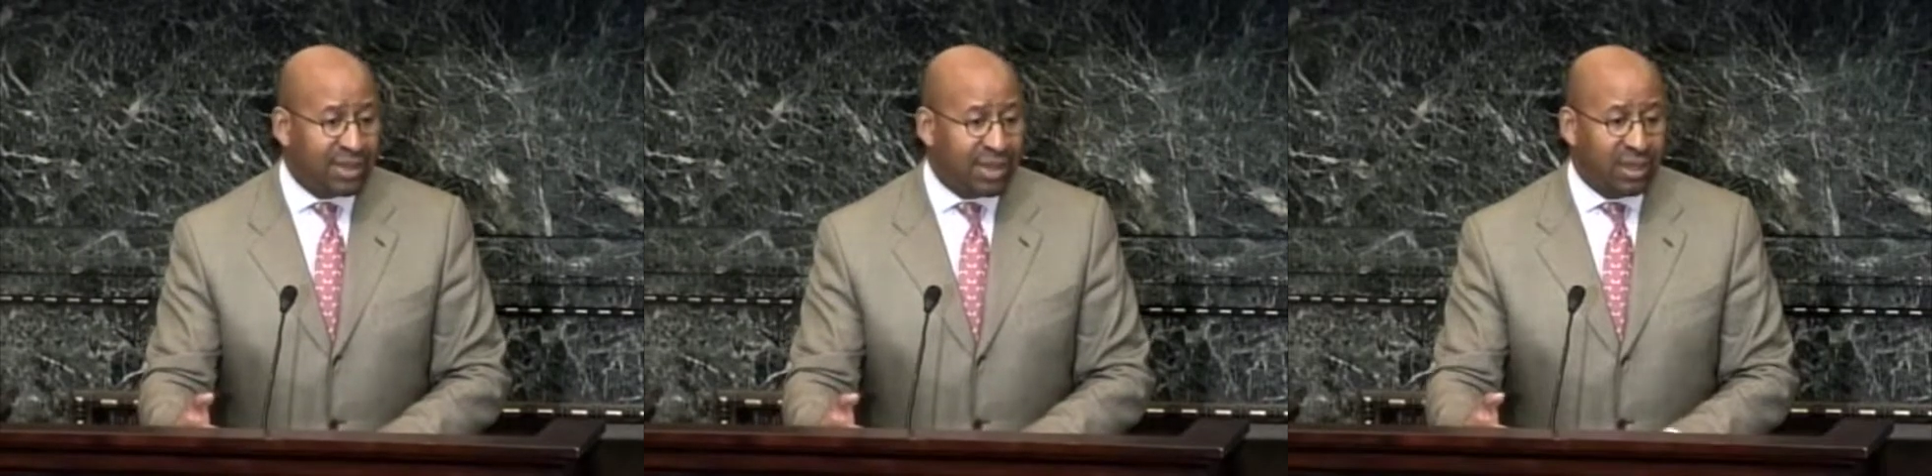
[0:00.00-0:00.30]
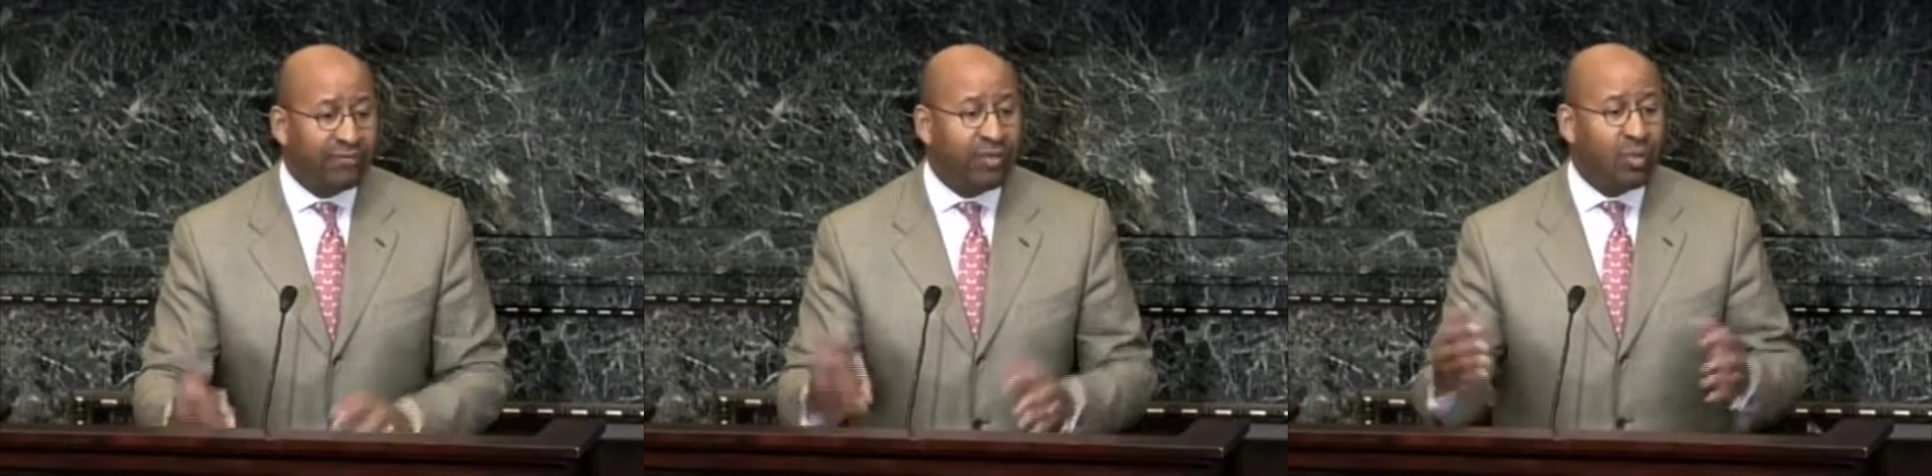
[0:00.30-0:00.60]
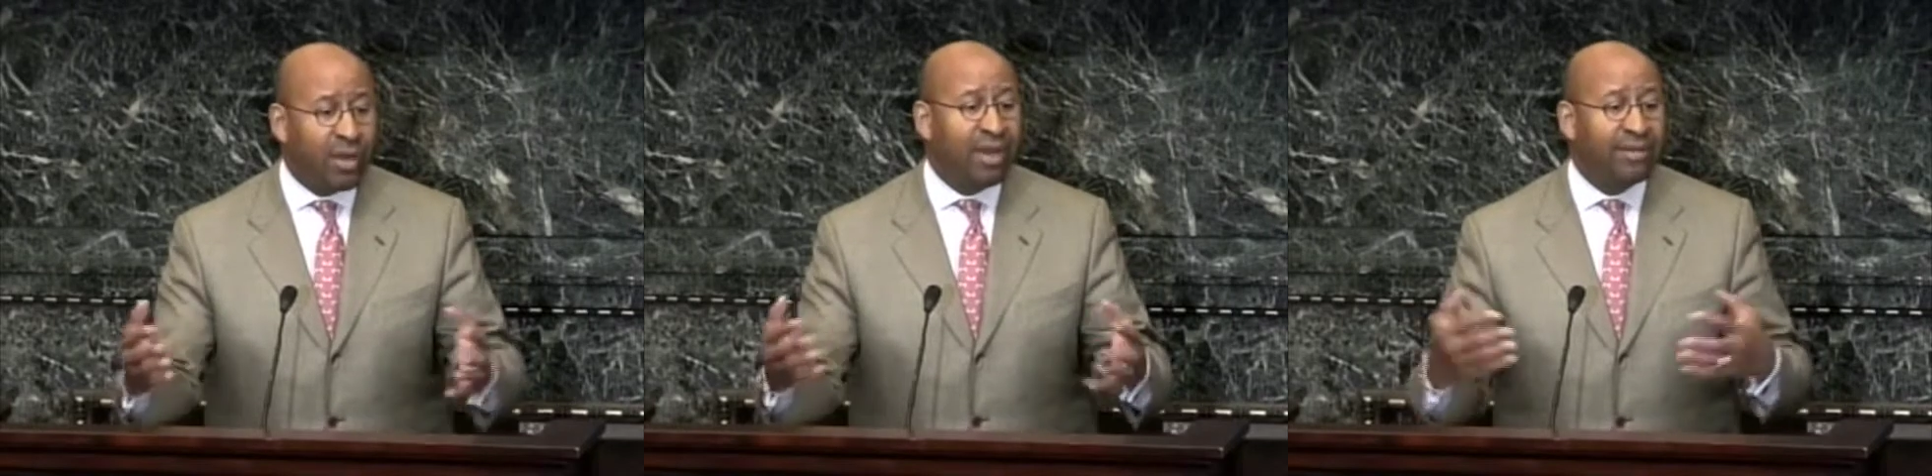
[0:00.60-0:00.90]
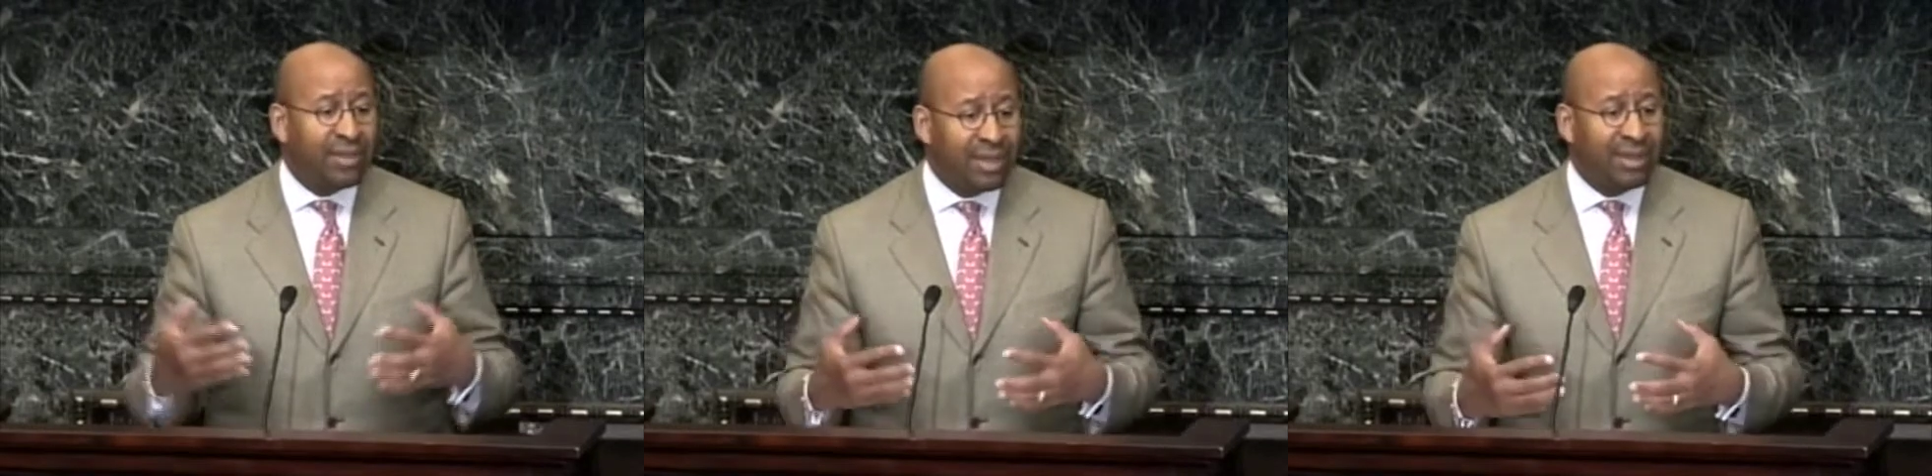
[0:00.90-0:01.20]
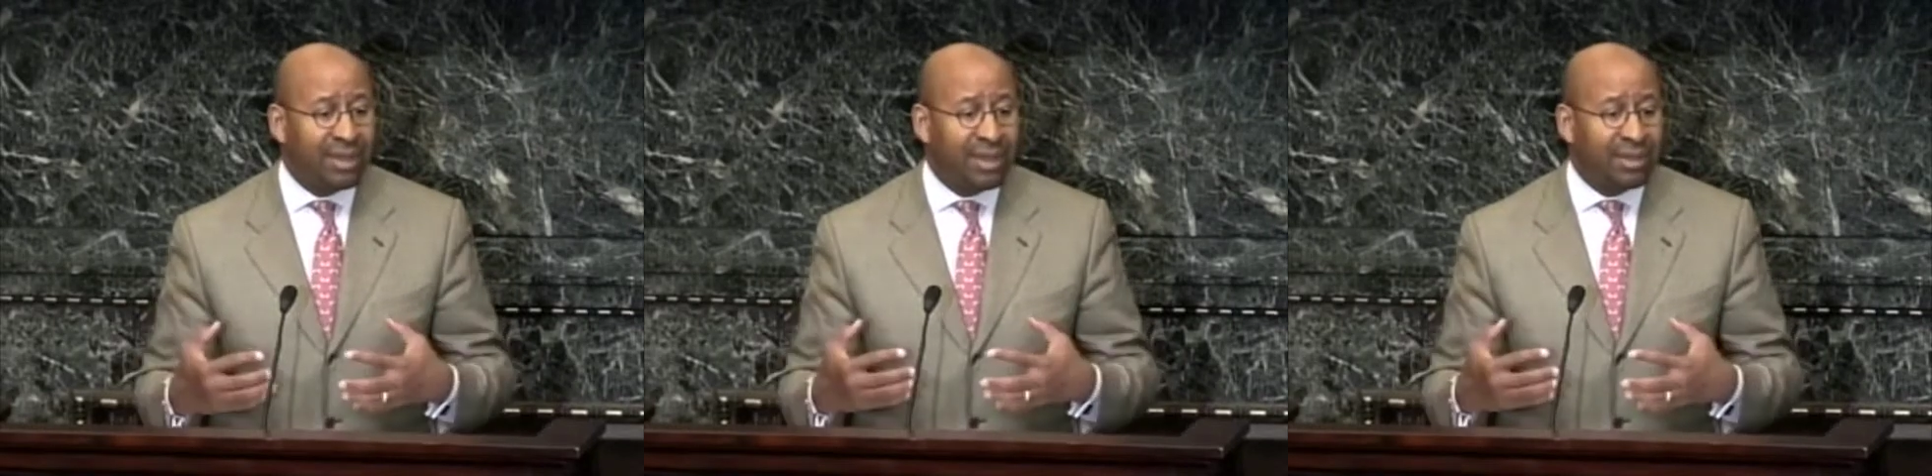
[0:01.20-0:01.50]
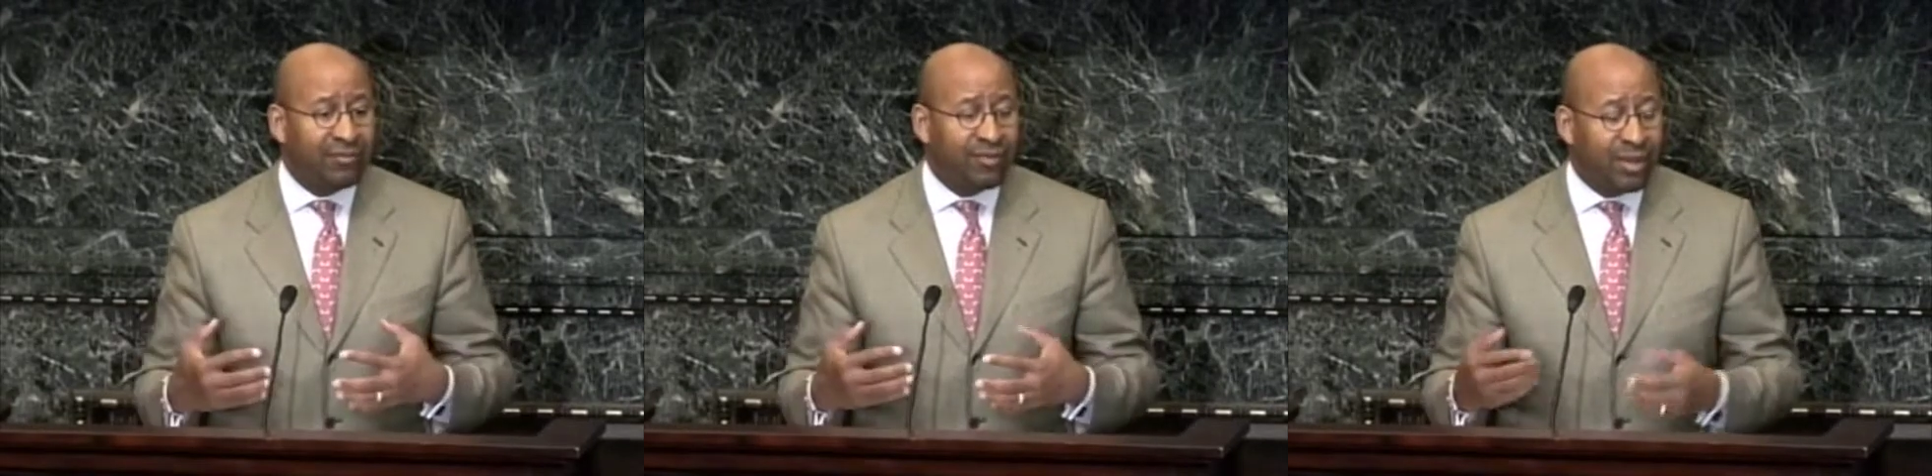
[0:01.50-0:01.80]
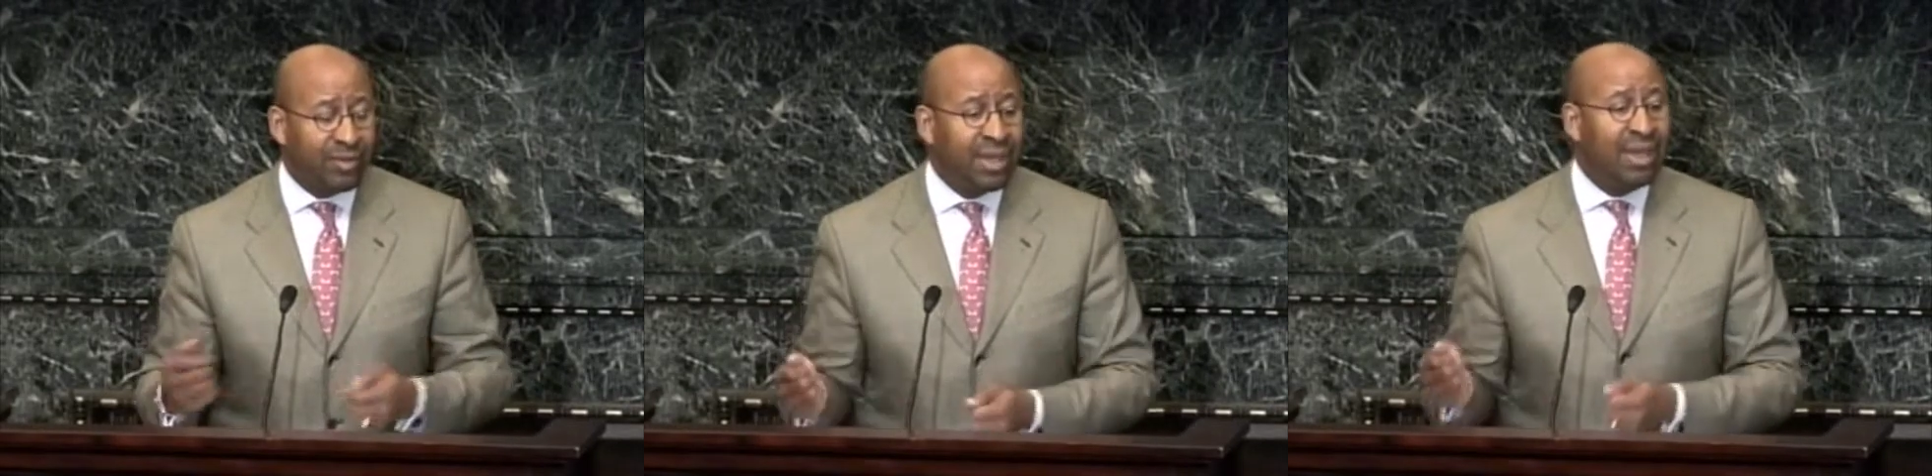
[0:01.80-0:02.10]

can from wherever they can get them from